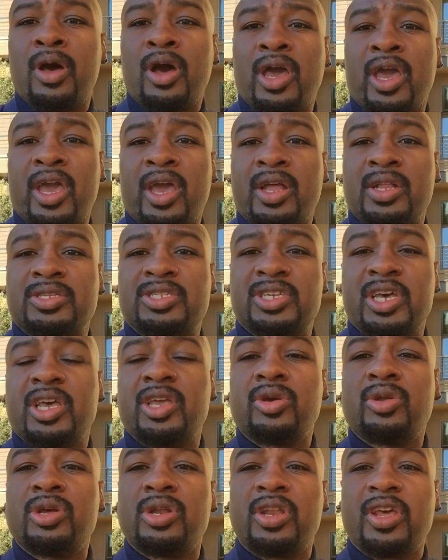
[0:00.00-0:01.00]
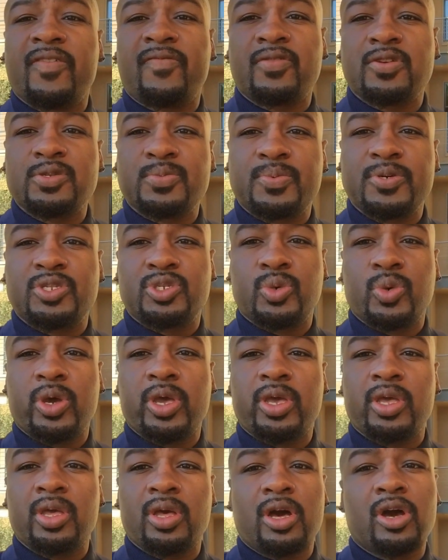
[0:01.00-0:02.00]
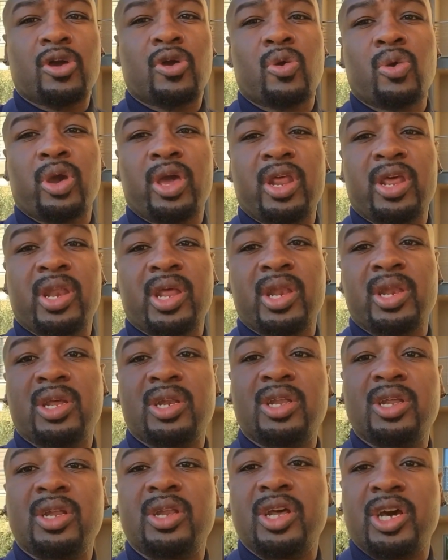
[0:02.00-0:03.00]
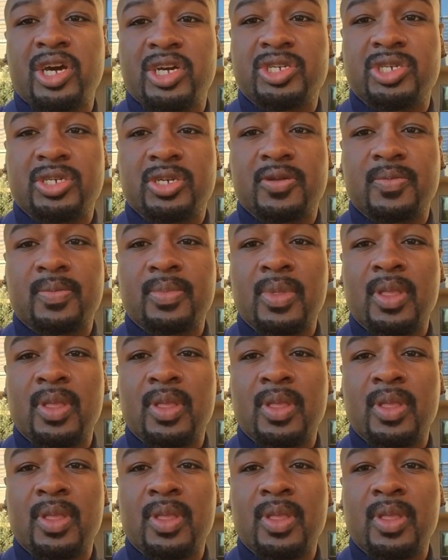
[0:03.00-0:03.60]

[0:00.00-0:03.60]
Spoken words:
and tell you the difference between a credit and a deduction.